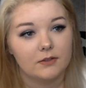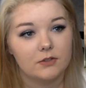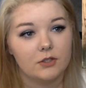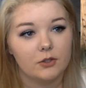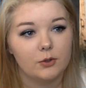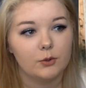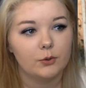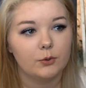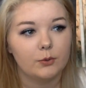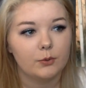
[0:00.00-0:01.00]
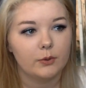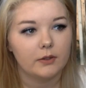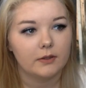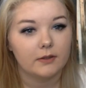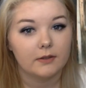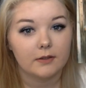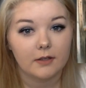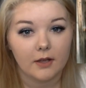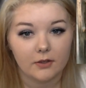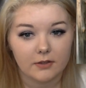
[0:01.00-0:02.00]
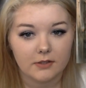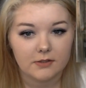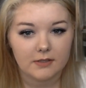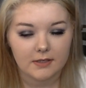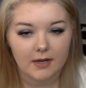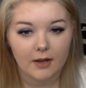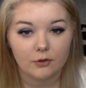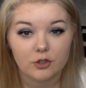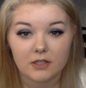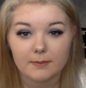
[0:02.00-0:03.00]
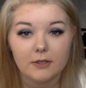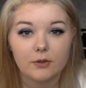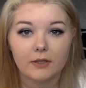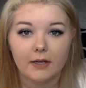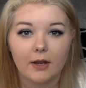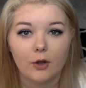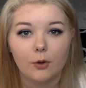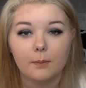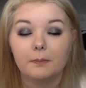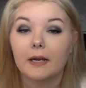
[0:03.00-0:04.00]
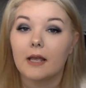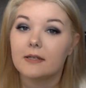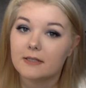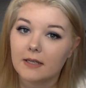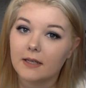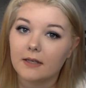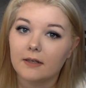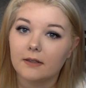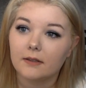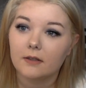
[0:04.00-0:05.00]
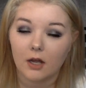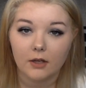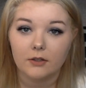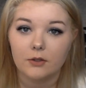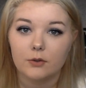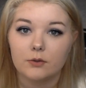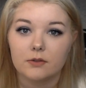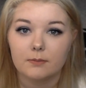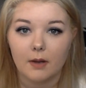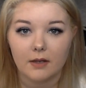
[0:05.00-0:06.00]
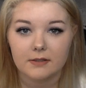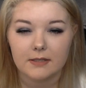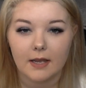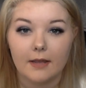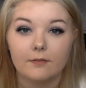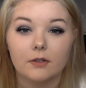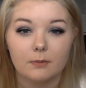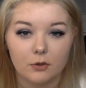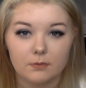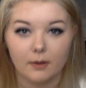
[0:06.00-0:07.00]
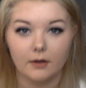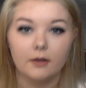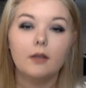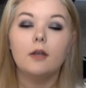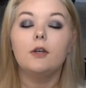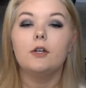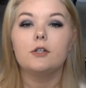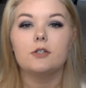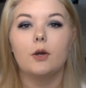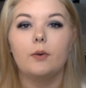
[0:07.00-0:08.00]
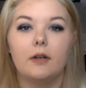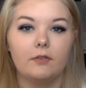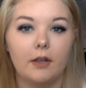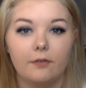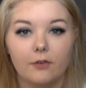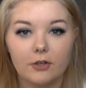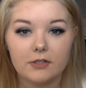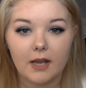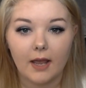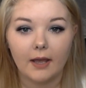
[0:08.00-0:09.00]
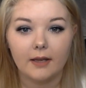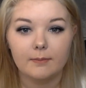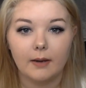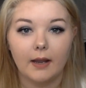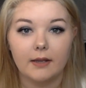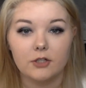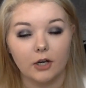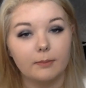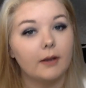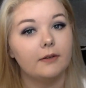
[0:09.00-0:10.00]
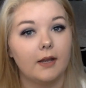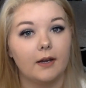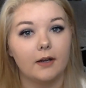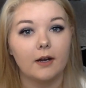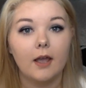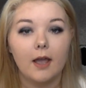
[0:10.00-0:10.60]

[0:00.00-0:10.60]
to the color that you see now just by doing it at home, but I did not use box dye for the most part. So whenever I first had my dark brown hair,